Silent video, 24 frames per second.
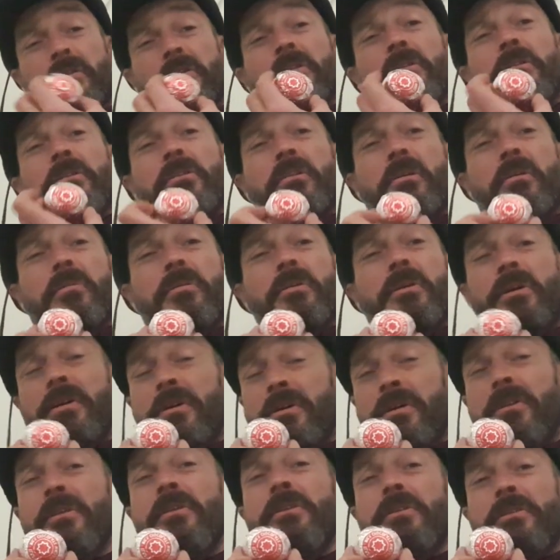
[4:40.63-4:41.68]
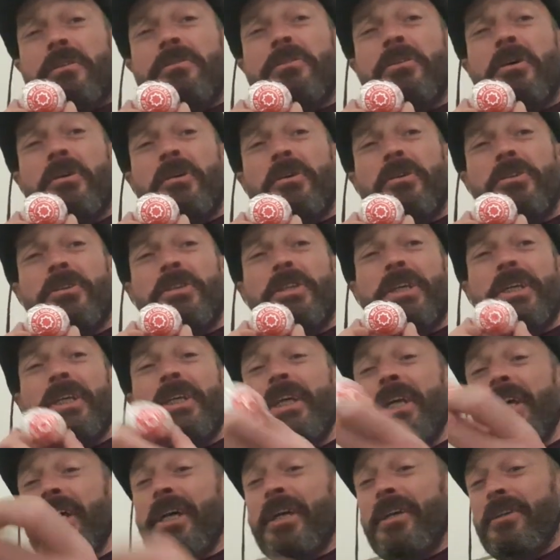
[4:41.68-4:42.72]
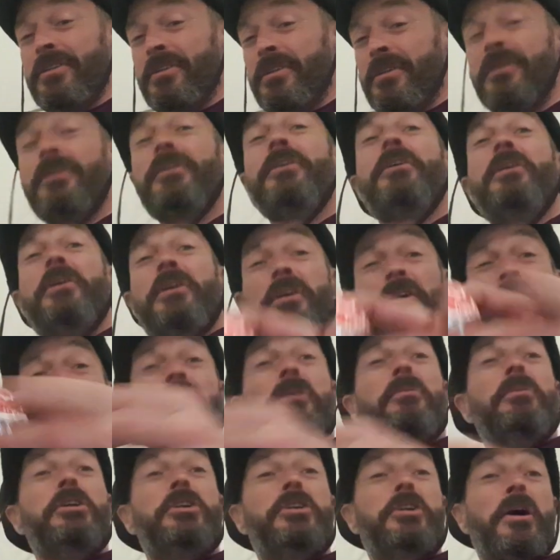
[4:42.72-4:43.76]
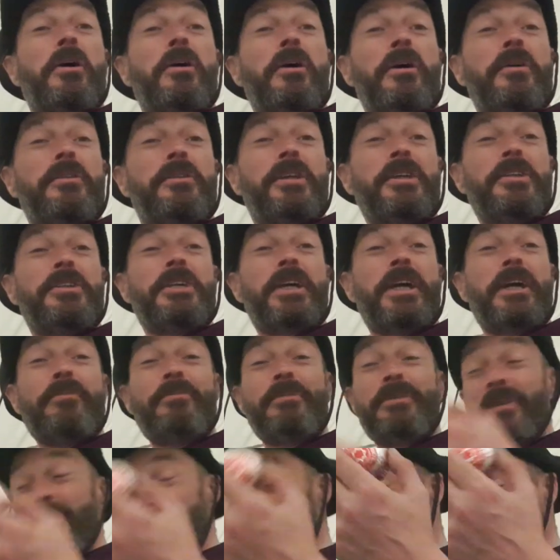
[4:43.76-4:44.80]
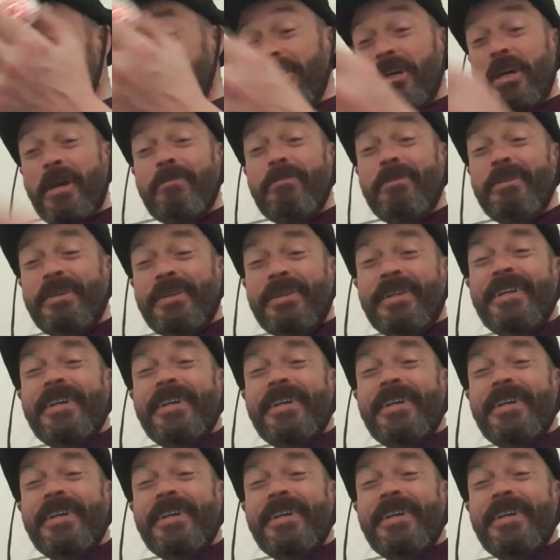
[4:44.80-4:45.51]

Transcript: a couple of turnips tea cakes. Wee shout out to James. James.